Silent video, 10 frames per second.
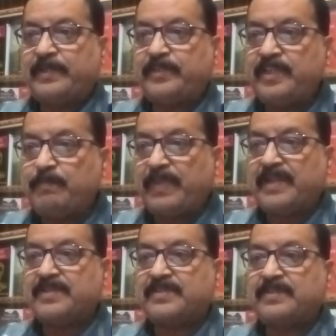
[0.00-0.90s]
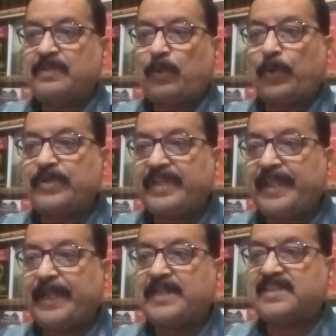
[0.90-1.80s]
depends on
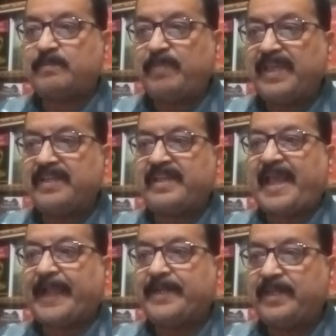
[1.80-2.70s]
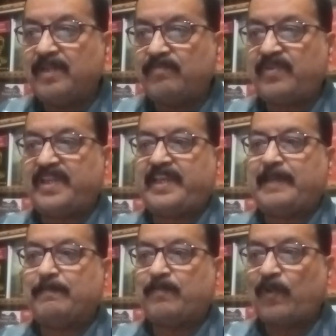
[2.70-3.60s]
its being actively
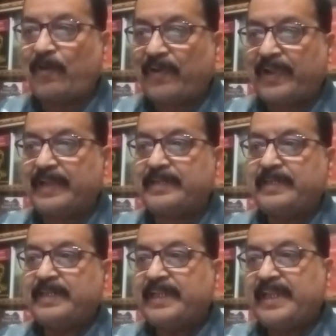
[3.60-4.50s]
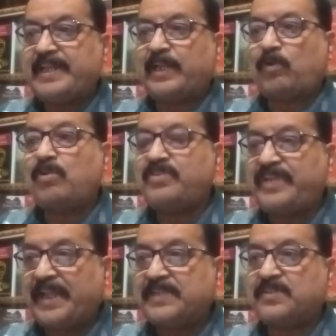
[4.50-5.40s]
employed in a
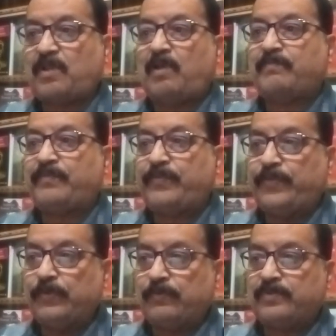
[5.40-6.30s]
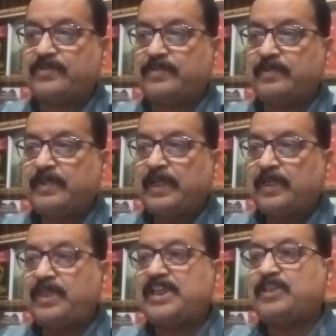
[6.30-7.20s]
context of use.
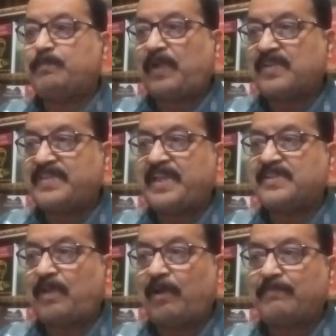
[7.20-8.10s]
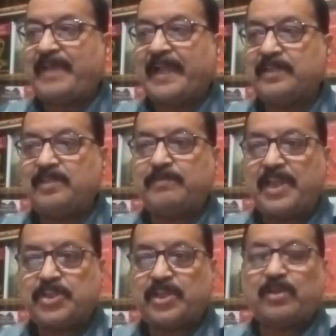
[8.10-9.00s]
This process of
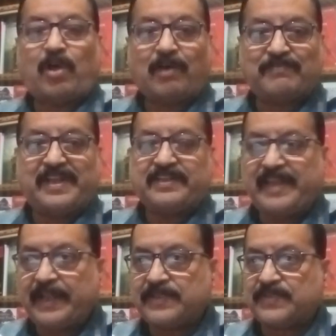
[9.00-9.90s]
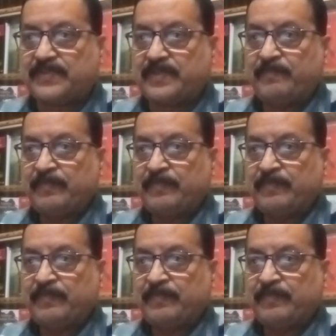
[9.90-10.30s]
activation of a text